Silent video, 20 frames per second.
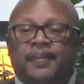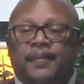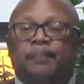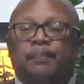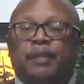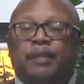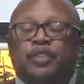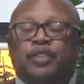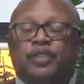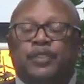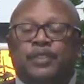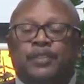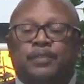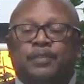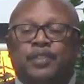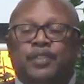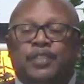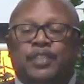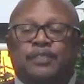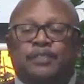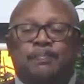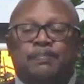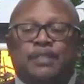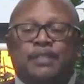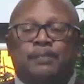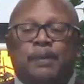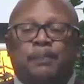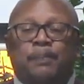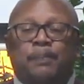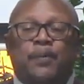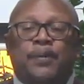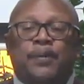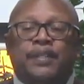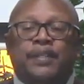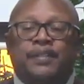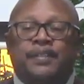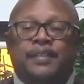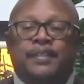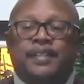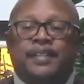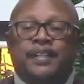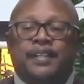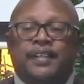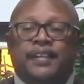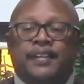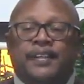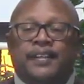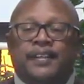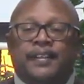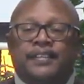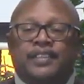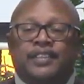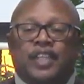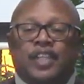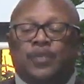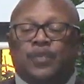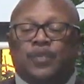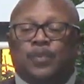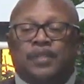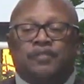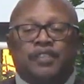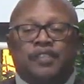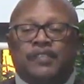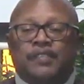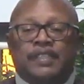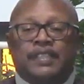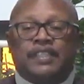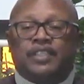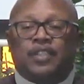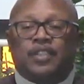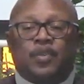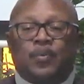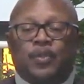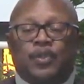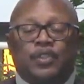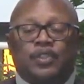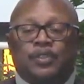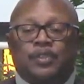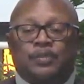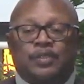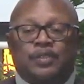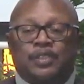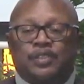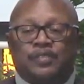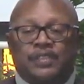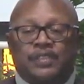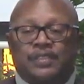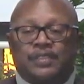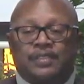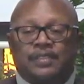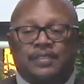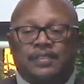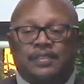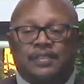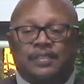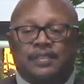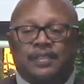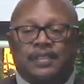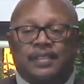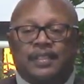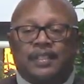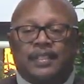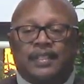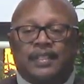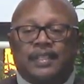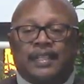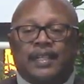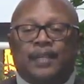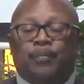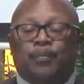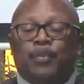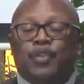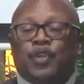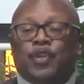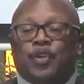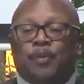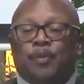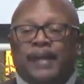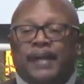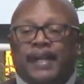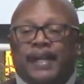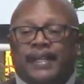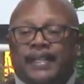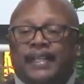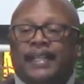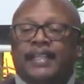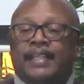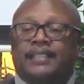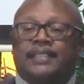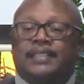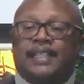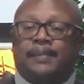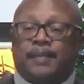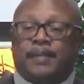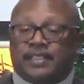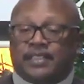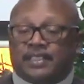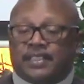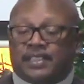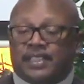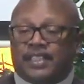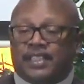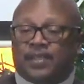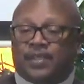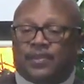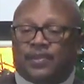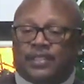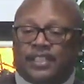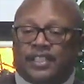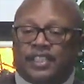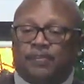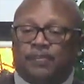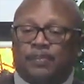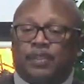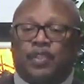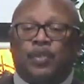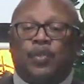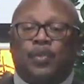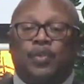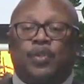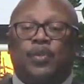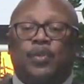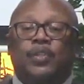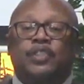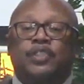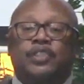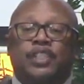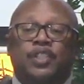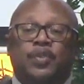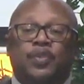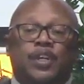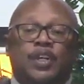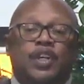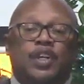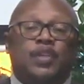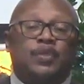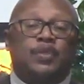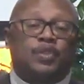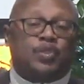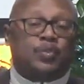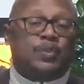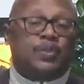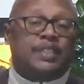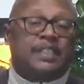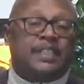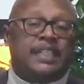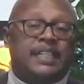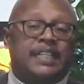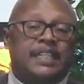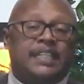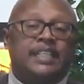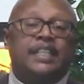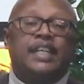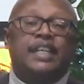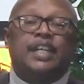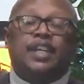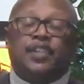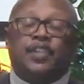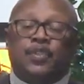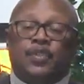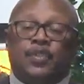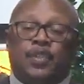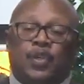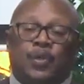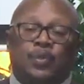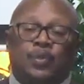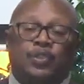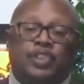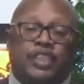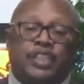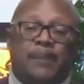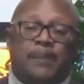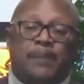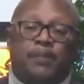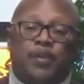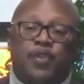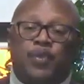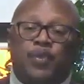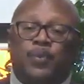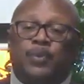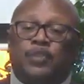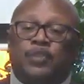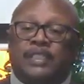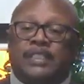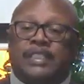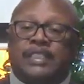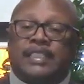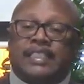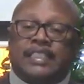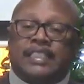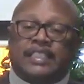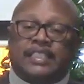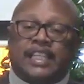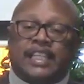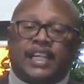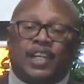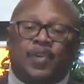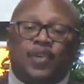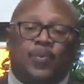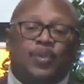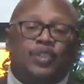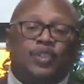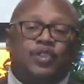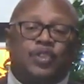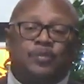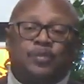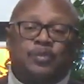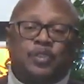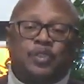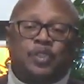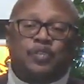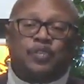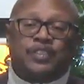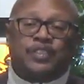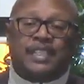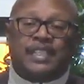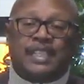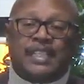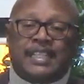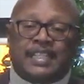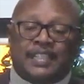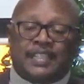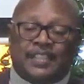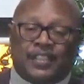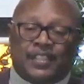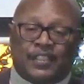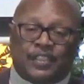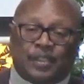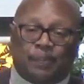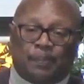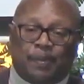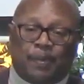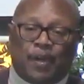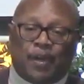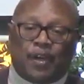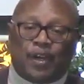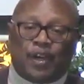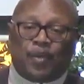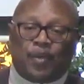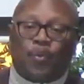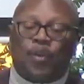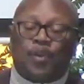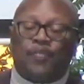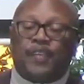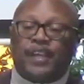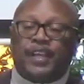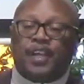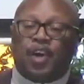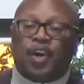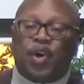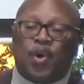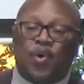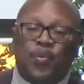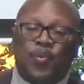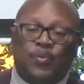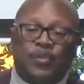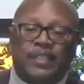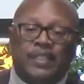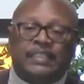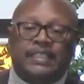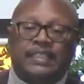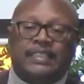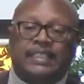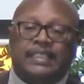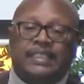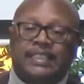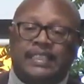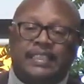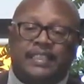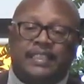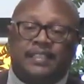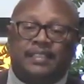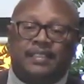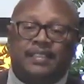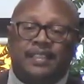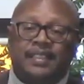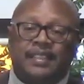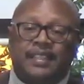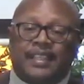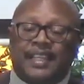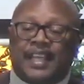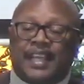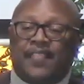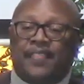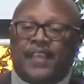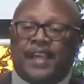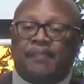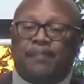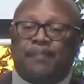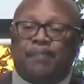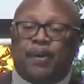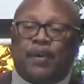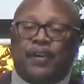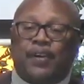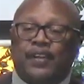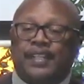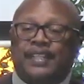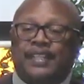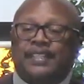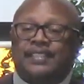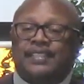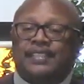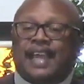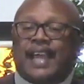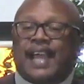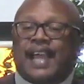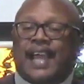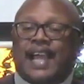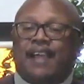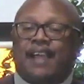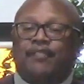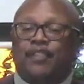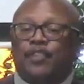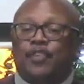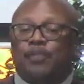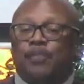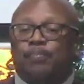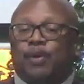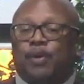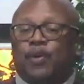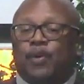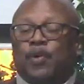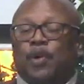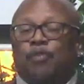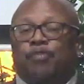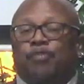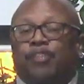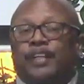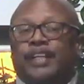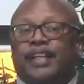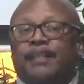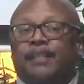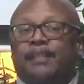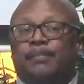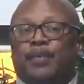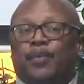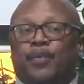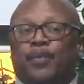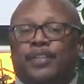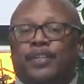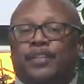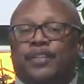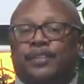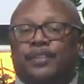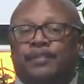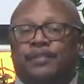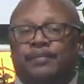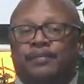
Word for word: But you just missed my point. Psalm 150 isn't a worship service. When you go back, and they say, because it's in the Old Testament, go to 2 Chronicles 29, do the whole chapter. You will see an entire worship service. There's a part where they only sing. And that part is after the burnt offering had been rendered.